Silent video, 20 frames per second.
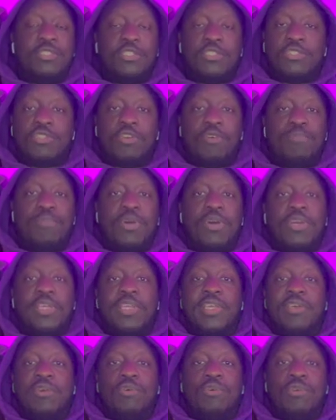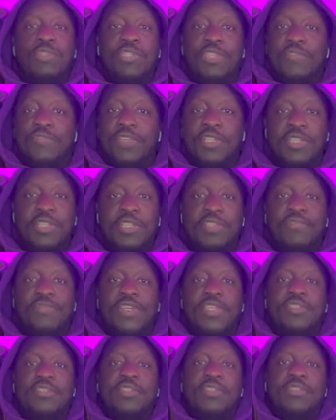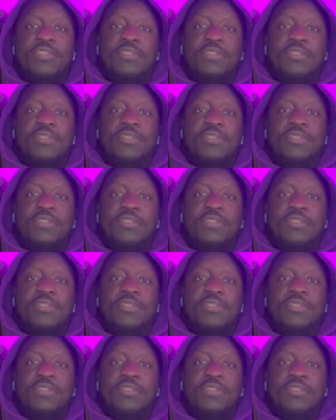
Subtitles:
the stock market or dividend investing.